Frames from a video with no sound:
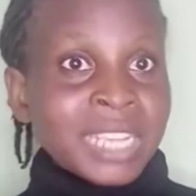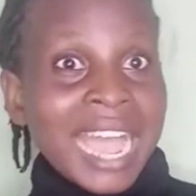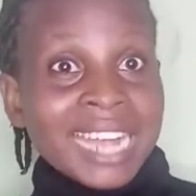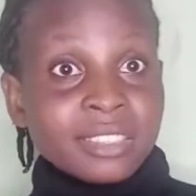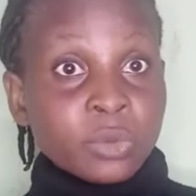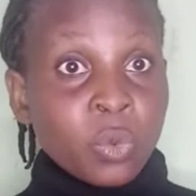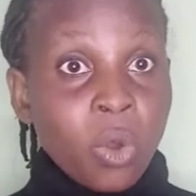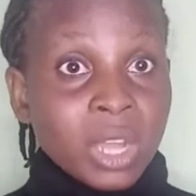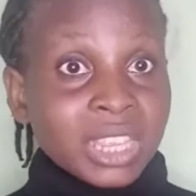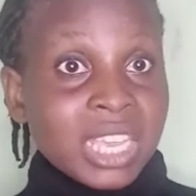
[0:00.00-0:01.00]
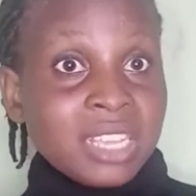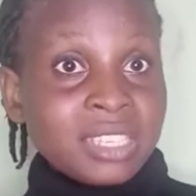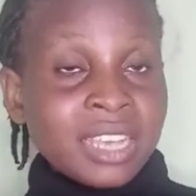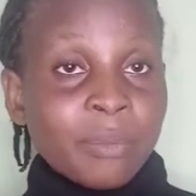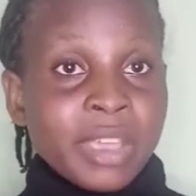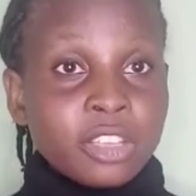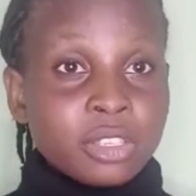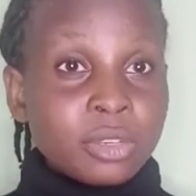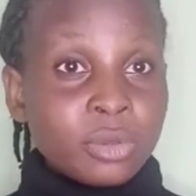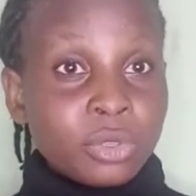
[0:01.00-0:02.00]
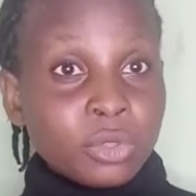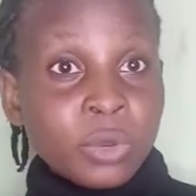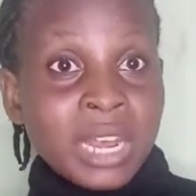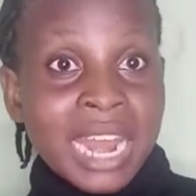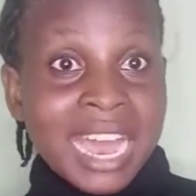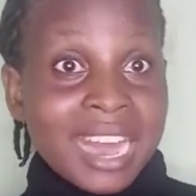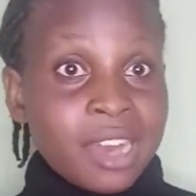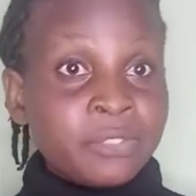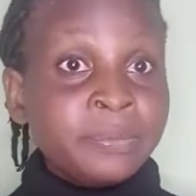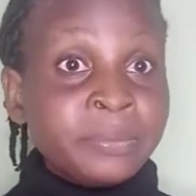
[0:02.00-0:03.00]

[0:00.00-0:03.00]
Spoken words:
At work, things that makes you to laugh,